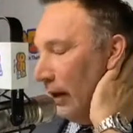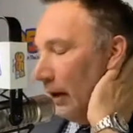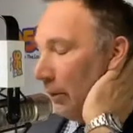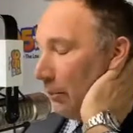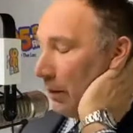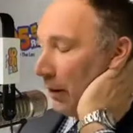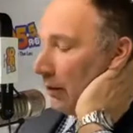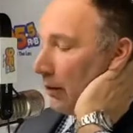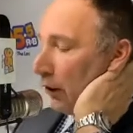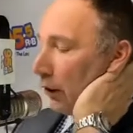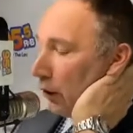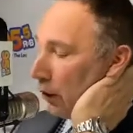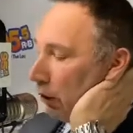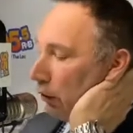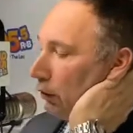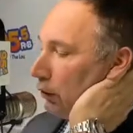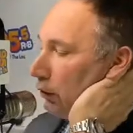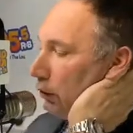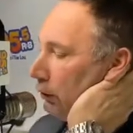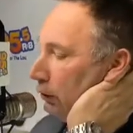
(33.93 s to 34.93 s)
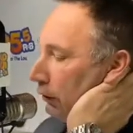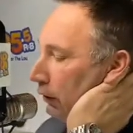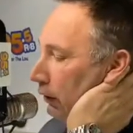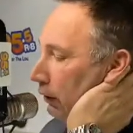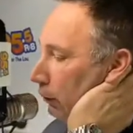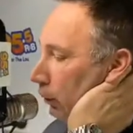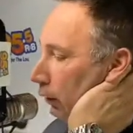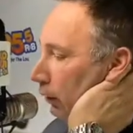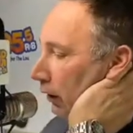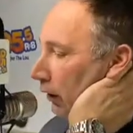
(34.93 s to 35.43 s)
But the good news
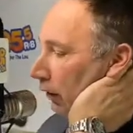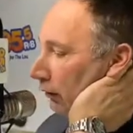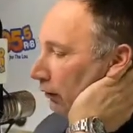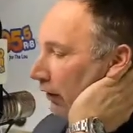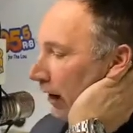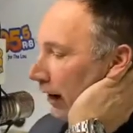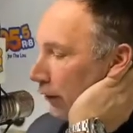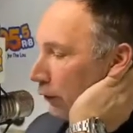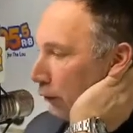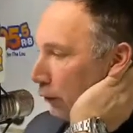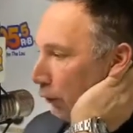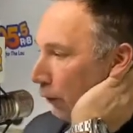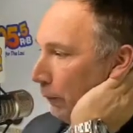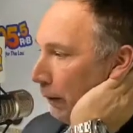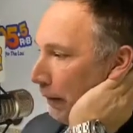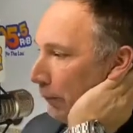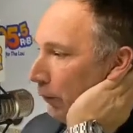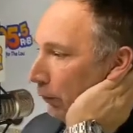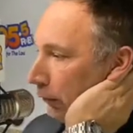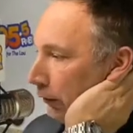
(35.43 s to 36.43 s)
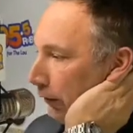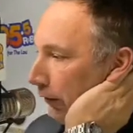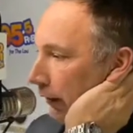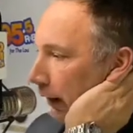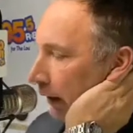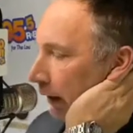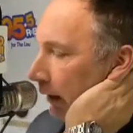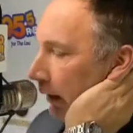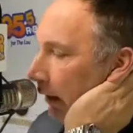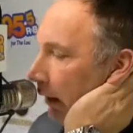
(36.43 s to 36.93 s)
is we're going to find two people
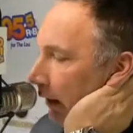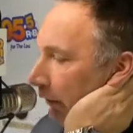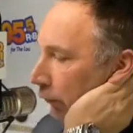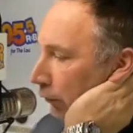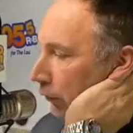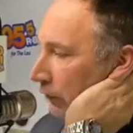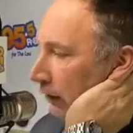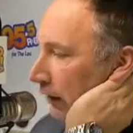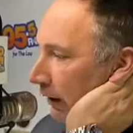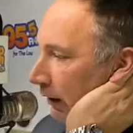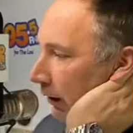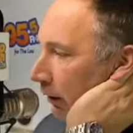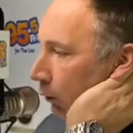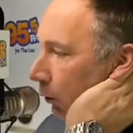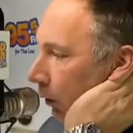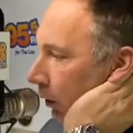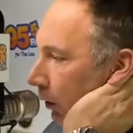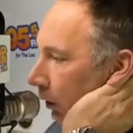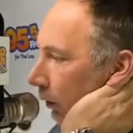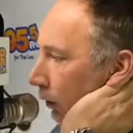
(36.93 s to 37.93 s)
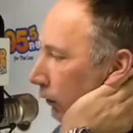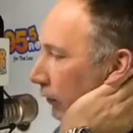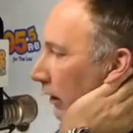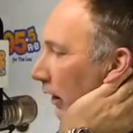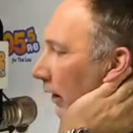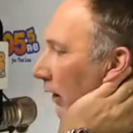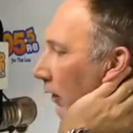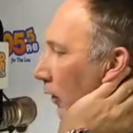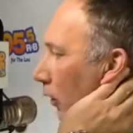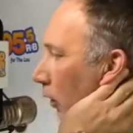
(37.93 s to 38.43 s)
today. If you're sitting at work, you're
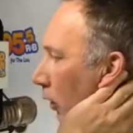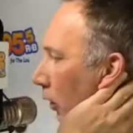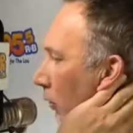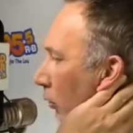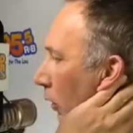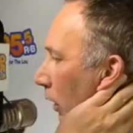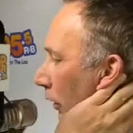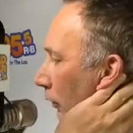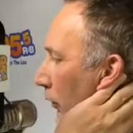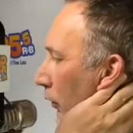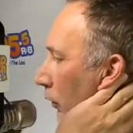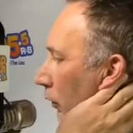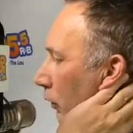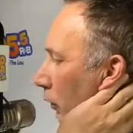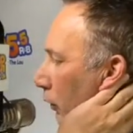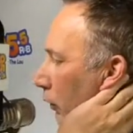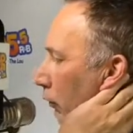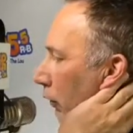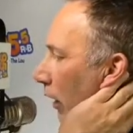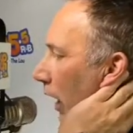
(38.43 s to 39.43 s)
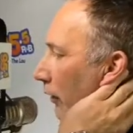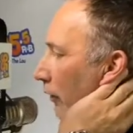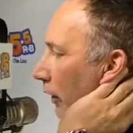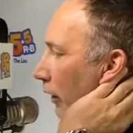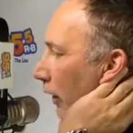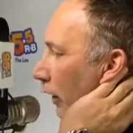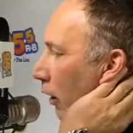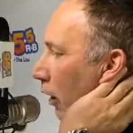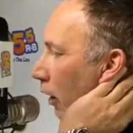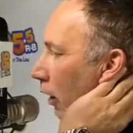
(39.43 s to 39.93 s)
sitting at home, whatever you're doing, driving in
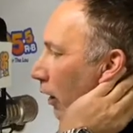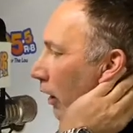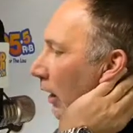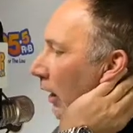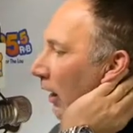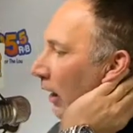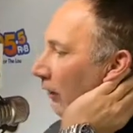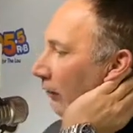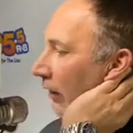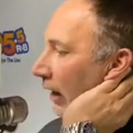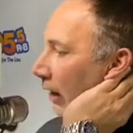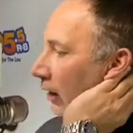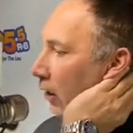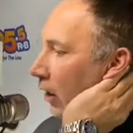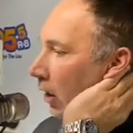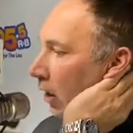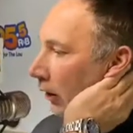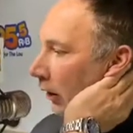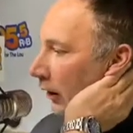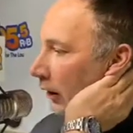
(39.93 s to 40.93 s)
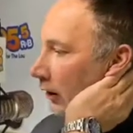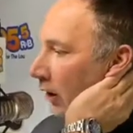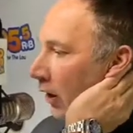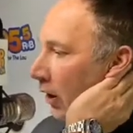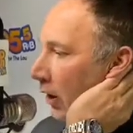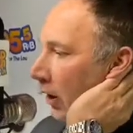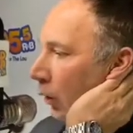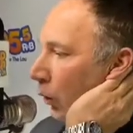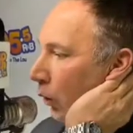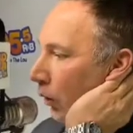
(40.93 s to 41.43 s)
the car, if they call in,
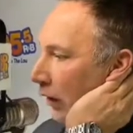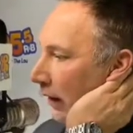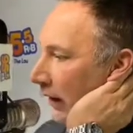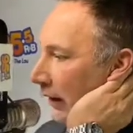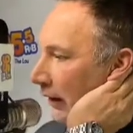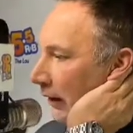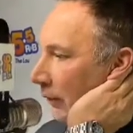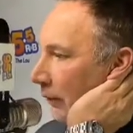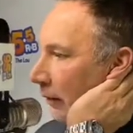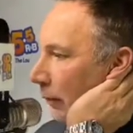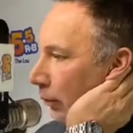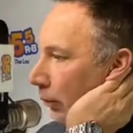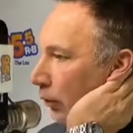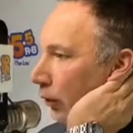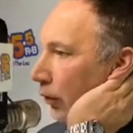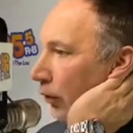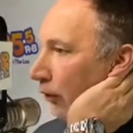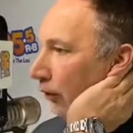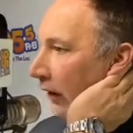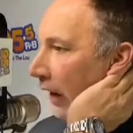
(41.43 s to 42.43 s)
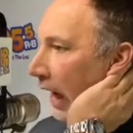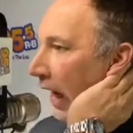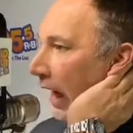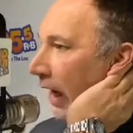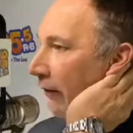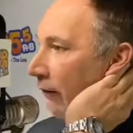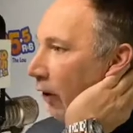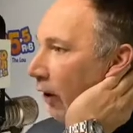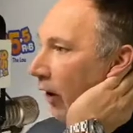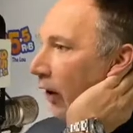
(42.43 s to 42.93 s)
we're going to get them approved
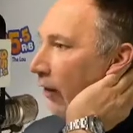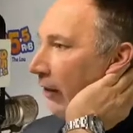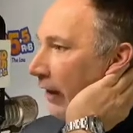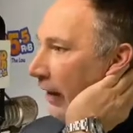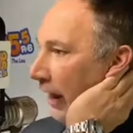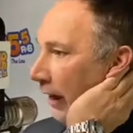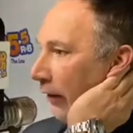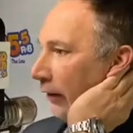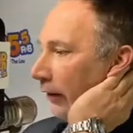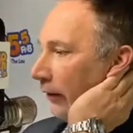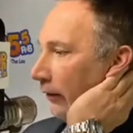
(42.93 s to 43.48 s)
live on the air.